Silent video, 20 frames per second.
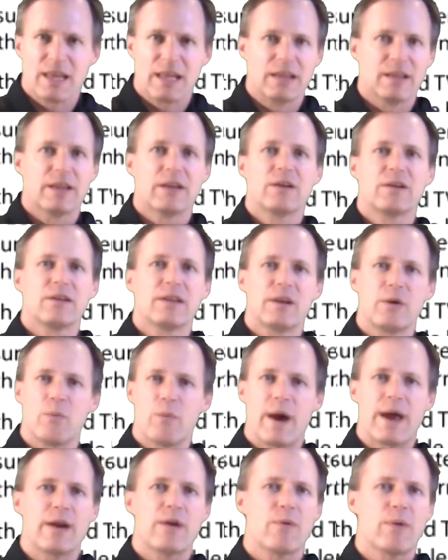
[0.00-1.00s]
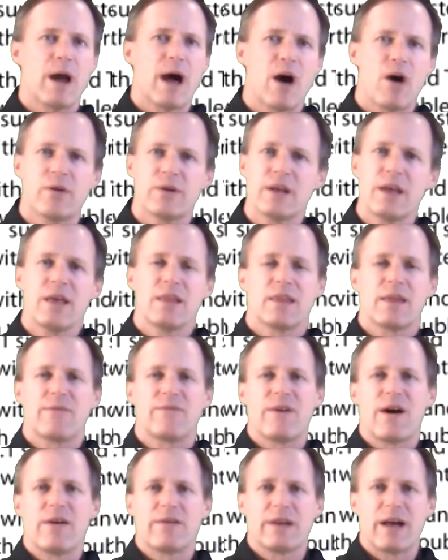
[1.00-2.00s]
They literally went around, they
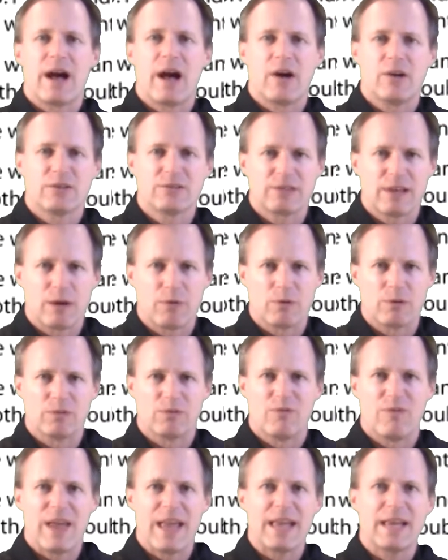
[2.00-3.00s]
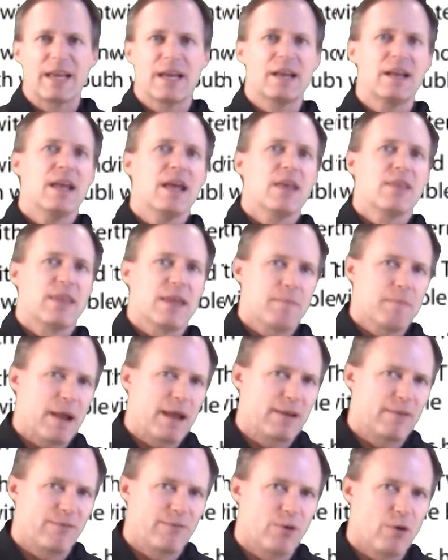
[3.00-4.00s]
found a house that was vacant, they
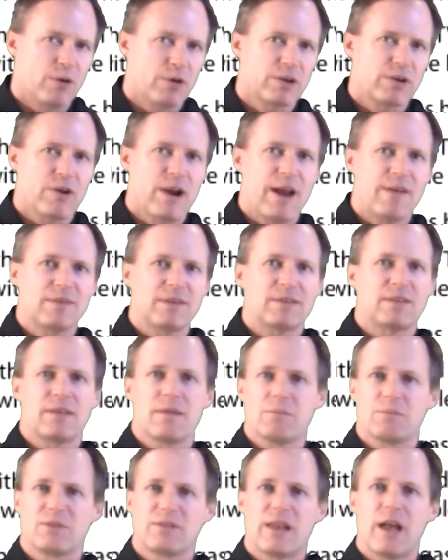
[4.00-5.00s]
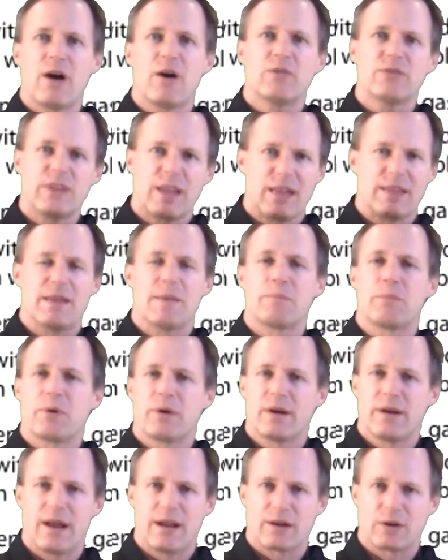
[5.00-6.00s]
might have photographed it themselves and then
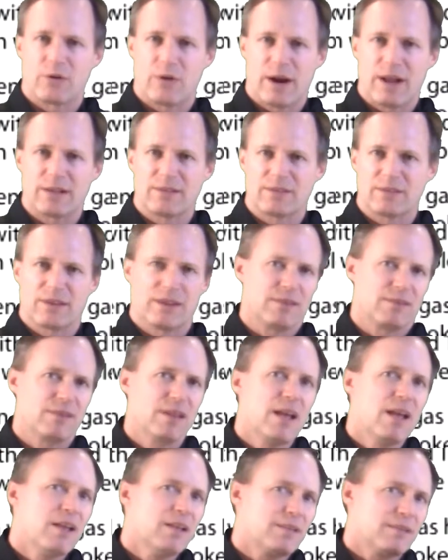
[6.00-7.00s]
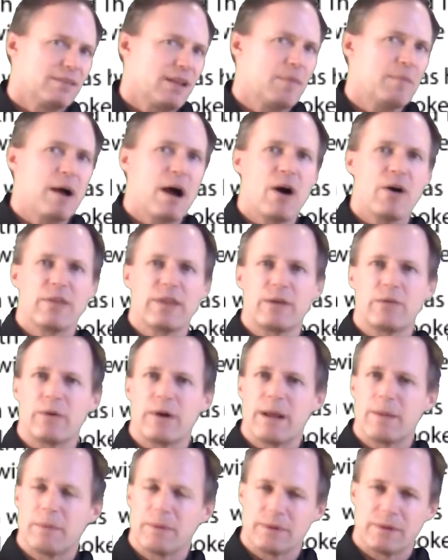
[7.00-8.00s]
put it on Craigslist. Somehow they
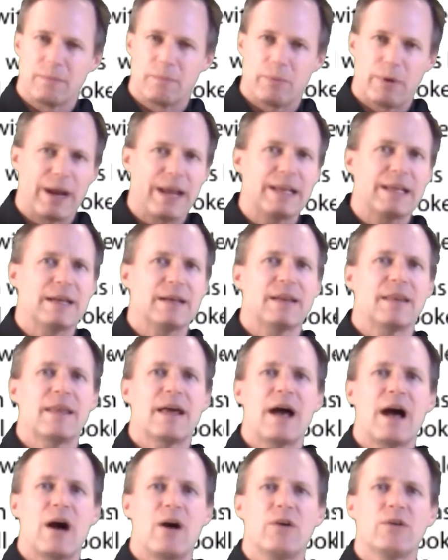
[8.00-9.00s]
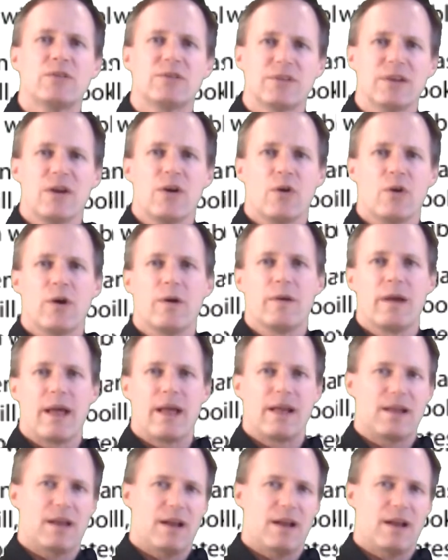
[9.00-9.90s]
were able to break into the house, or